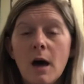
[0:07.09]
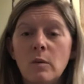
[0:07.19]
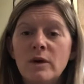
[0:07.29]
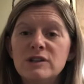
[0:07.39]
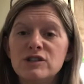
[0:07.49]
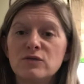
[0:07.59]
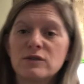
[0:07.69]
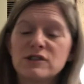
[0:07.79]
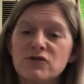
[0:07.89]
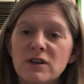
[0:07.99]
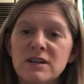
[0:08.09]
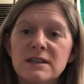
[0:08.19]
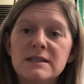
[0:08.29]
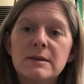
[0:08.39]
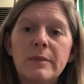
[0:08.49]
when to restrict
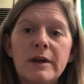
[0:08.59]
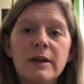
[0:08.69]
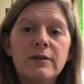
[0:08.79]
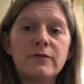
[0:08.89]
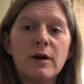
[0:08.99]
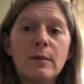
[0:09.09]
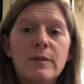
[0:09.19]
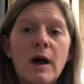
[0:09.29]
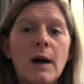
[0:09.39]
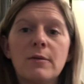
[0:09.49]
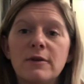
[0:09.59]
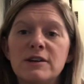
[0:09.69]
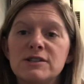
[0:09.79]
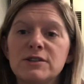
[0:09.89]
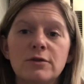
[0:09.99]
somebody from the
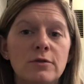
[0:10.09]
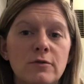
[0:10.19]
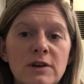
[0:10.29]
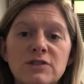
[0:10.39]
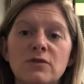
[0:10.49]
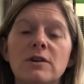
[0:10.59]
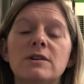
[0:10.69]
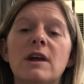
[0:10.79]
operation or the restaurant,